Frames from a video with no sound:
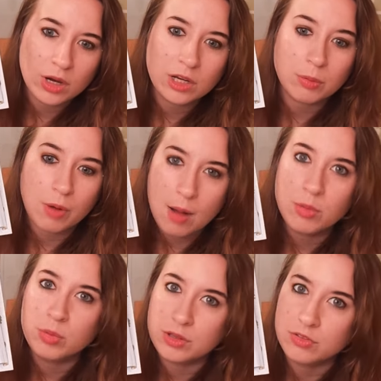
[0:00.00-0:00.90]
You're
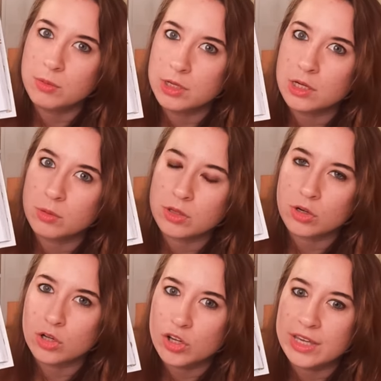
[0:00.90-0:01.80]
probably familiar with her
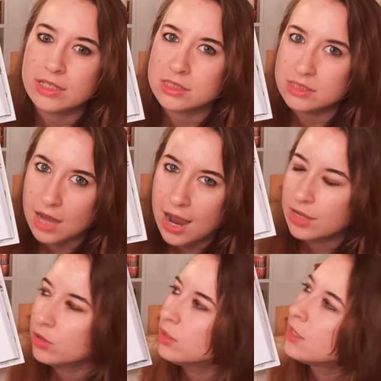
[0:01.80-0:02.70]
cooking
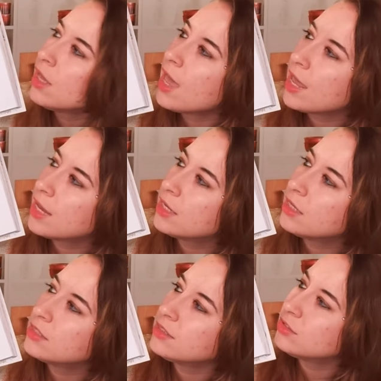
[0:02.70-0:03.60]
style,
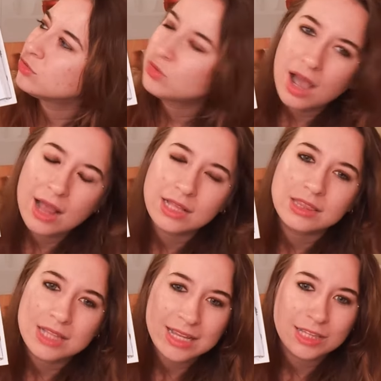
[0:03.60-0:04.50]
and I
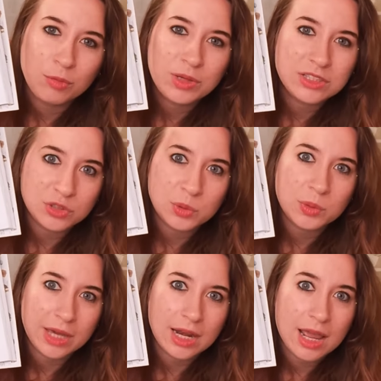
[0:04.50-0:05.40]
like that we do
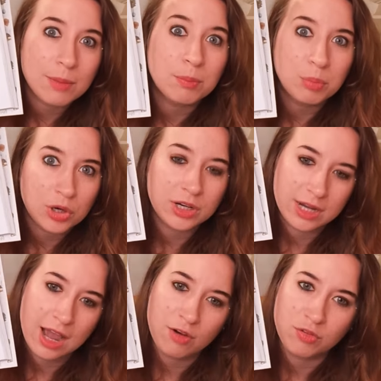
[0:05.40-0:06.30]
get a book
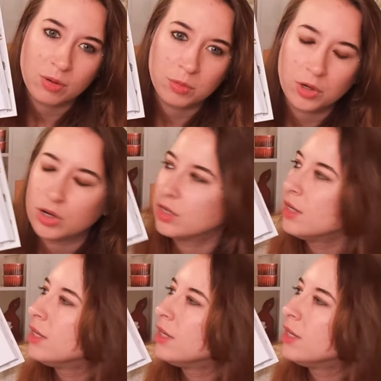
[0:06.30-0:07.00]
now from her.